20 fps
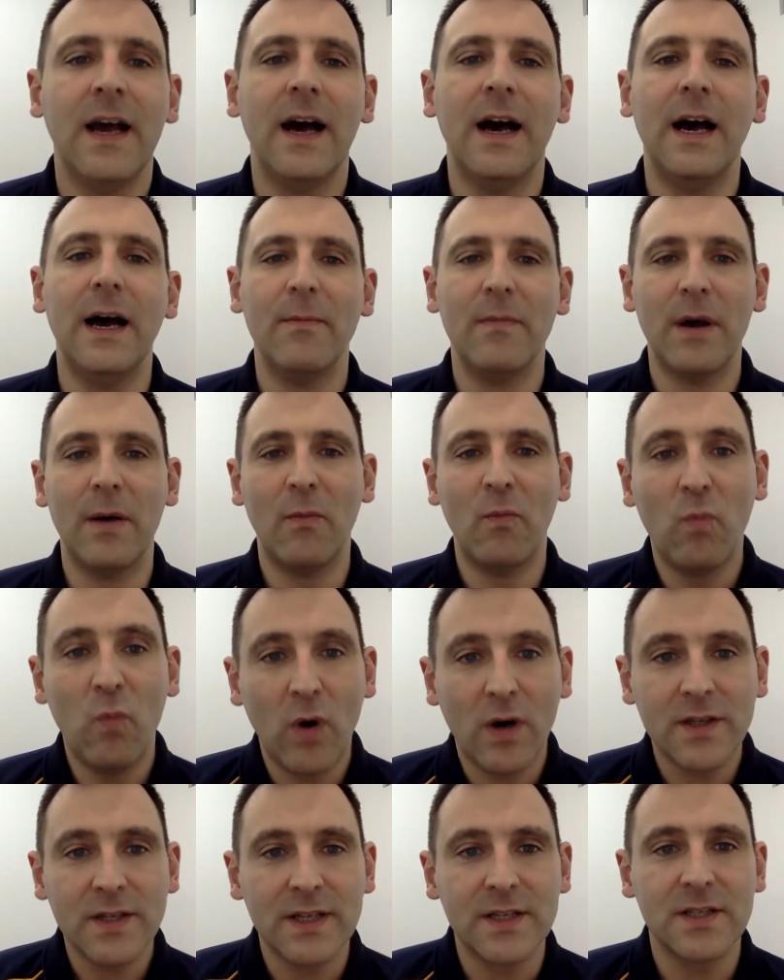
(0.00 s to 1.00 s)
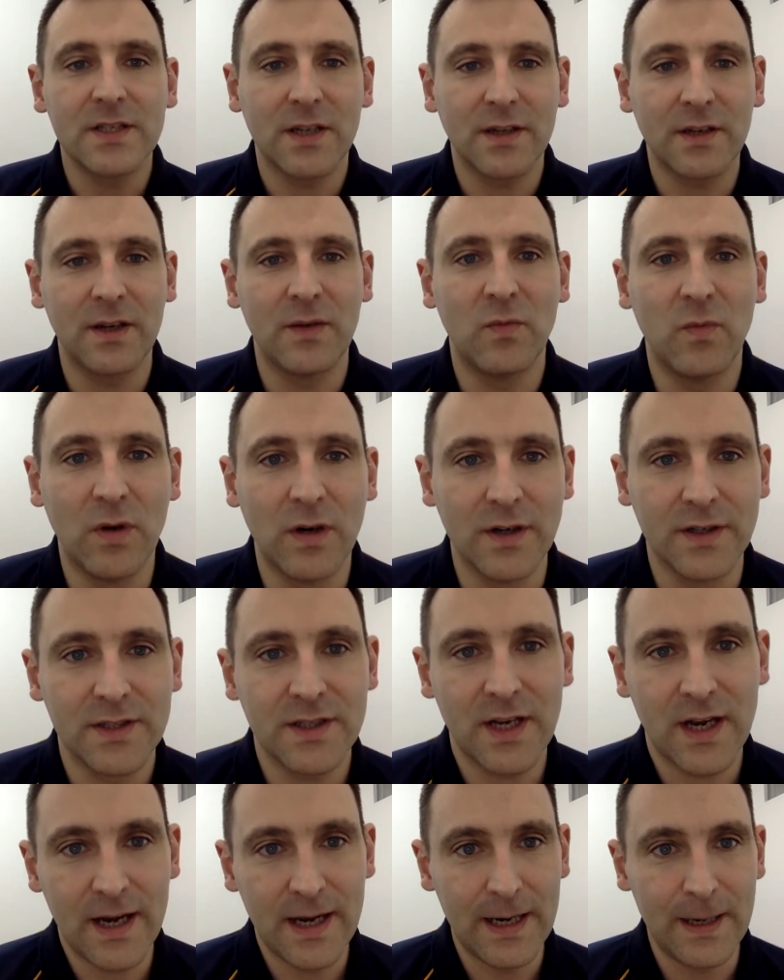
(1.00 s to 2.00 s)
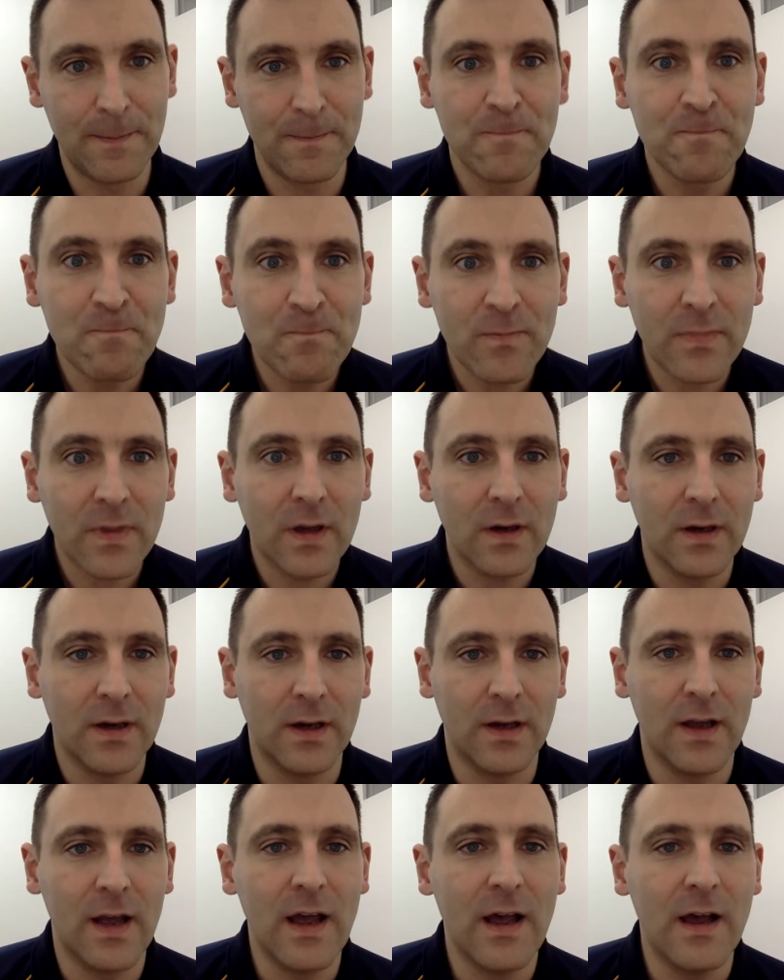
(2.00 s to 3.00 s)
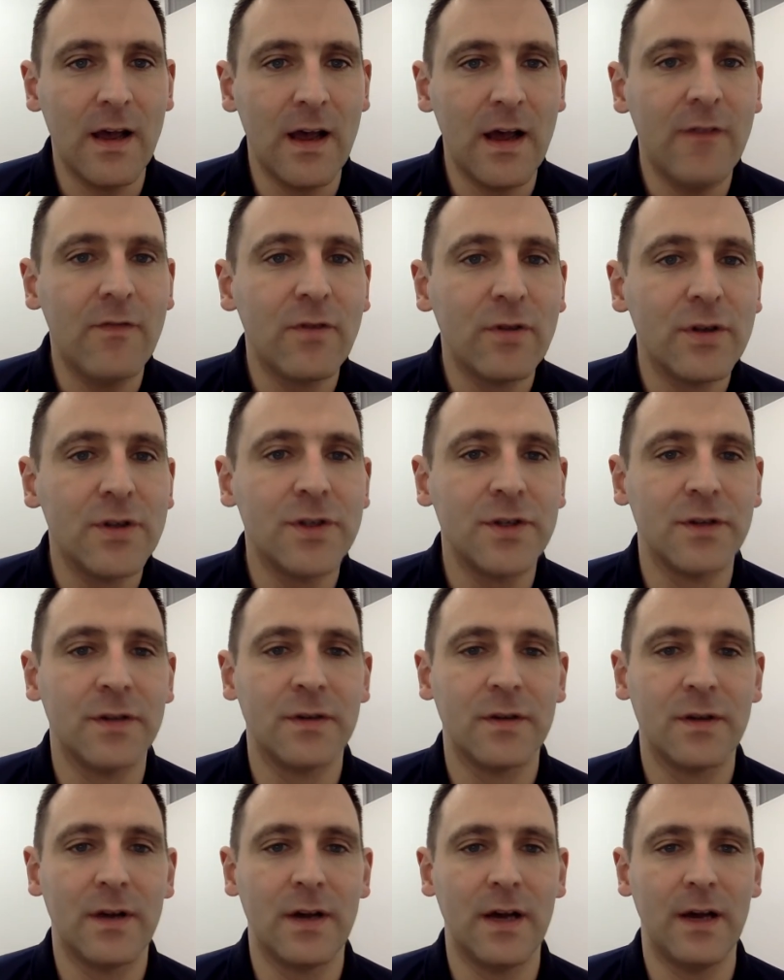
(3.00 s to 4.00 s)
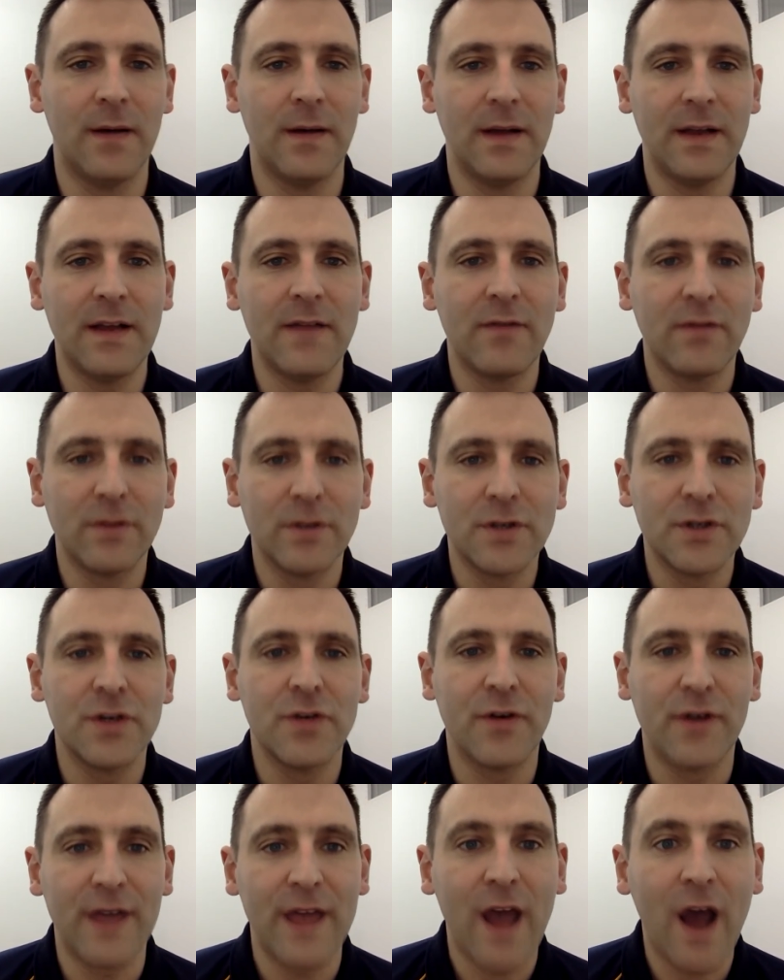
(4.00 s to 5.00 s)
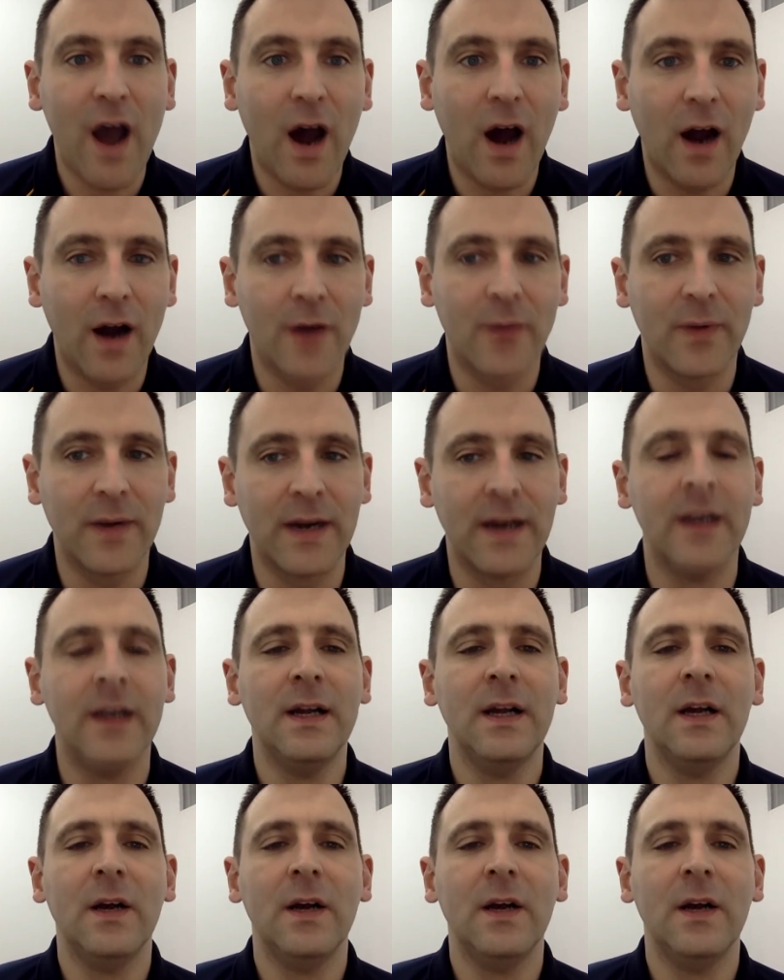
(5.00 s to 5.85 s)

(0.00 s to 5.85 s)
And what it studied was evolution, an evolutionary hardware.